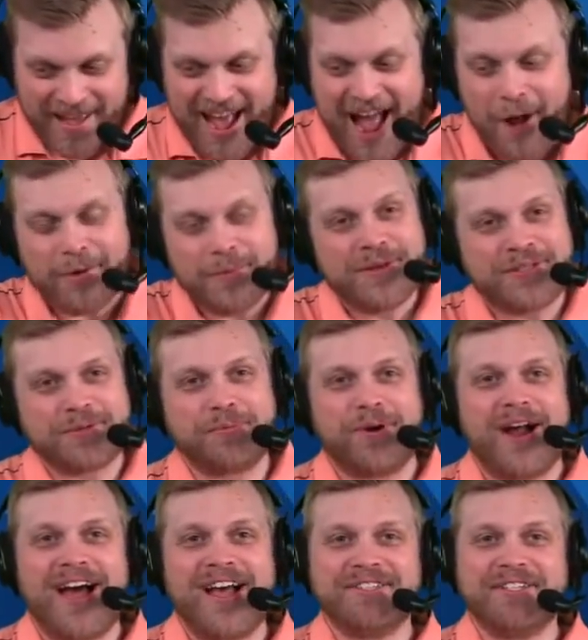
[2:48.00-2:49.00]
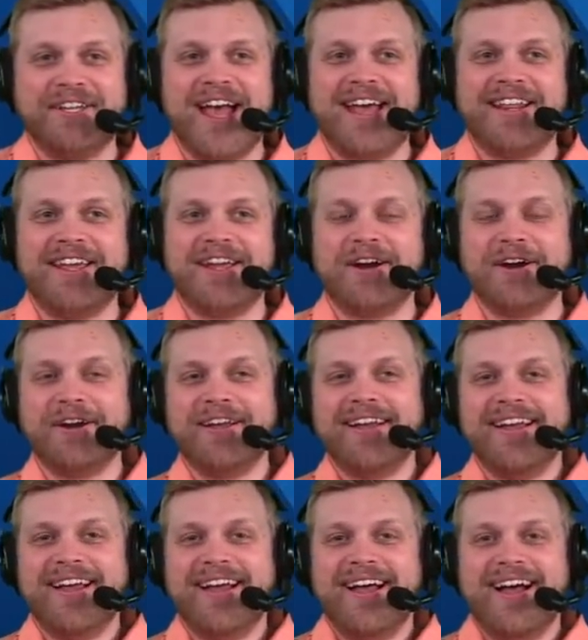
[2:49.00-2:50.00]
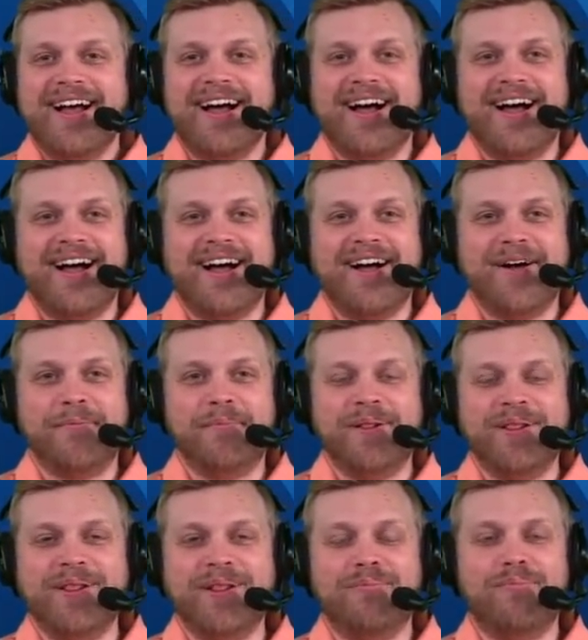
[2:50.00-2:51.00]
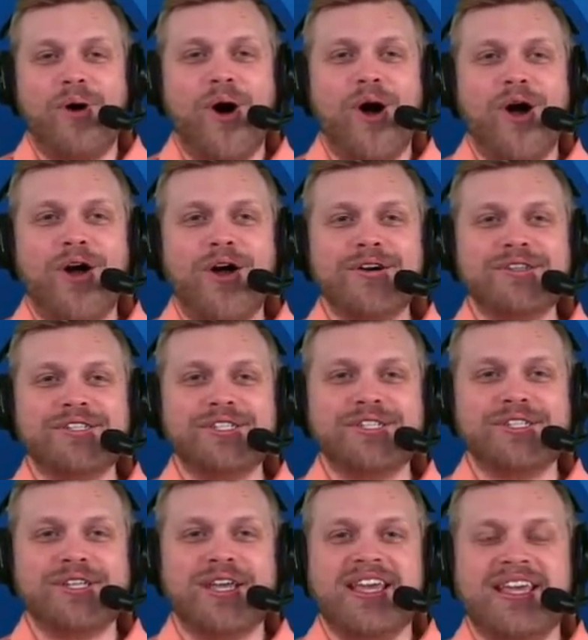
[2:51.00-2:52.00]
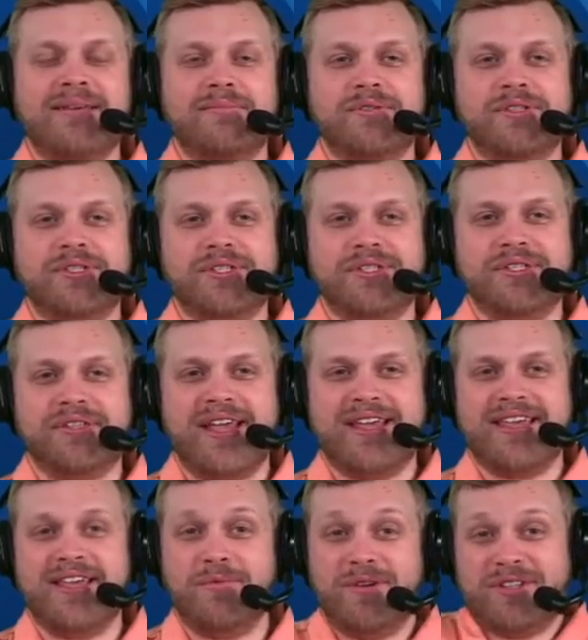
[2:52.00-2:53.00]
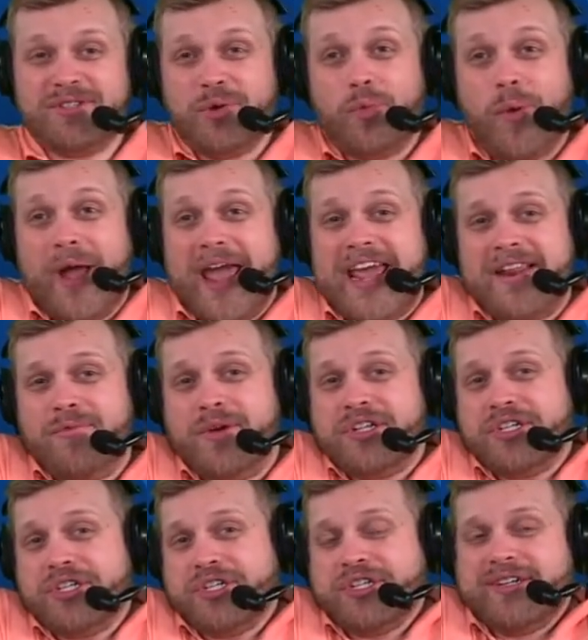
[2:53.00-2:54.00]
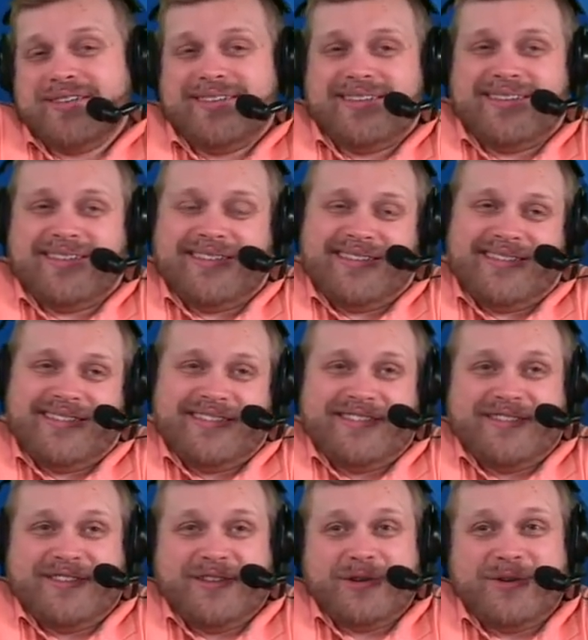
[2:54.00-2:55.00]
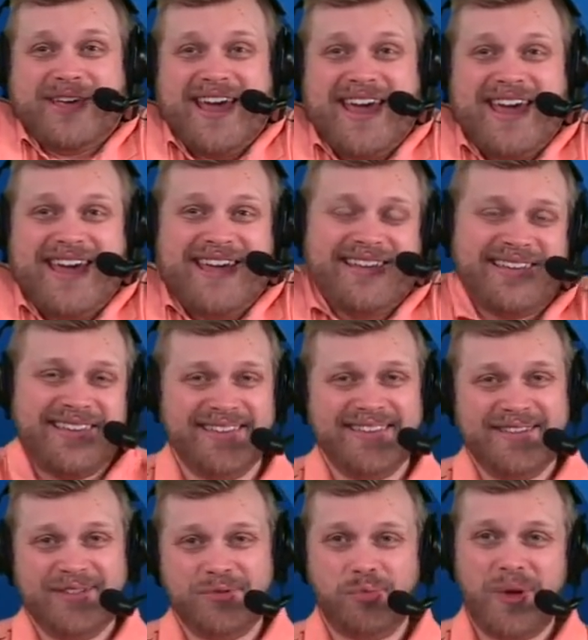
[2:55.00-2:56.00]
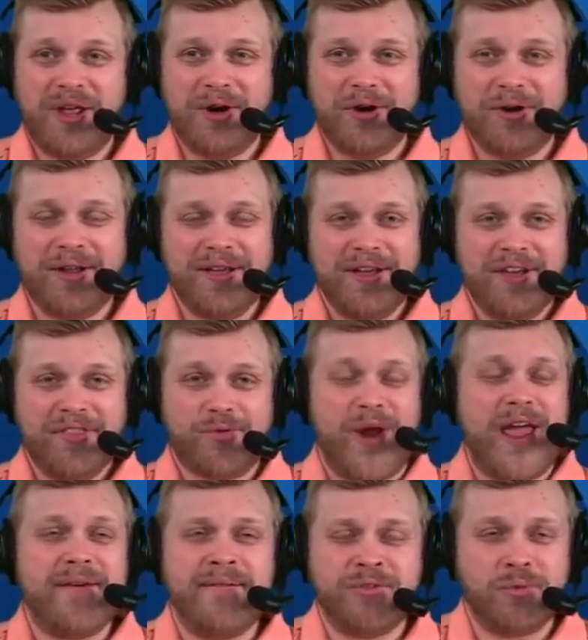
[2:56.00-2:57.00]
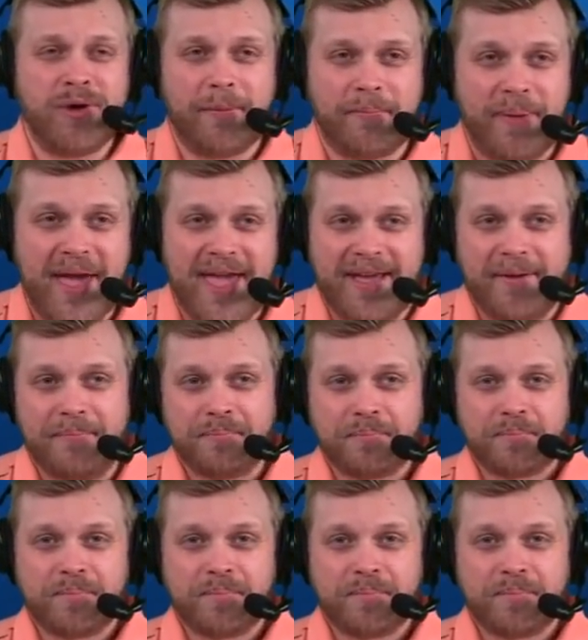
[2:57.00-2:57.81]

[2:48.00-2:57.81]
I would be surprised again here. Um, Lamar seems like he wants to wait, which Okay? It's weird. The Ravens want to pay him.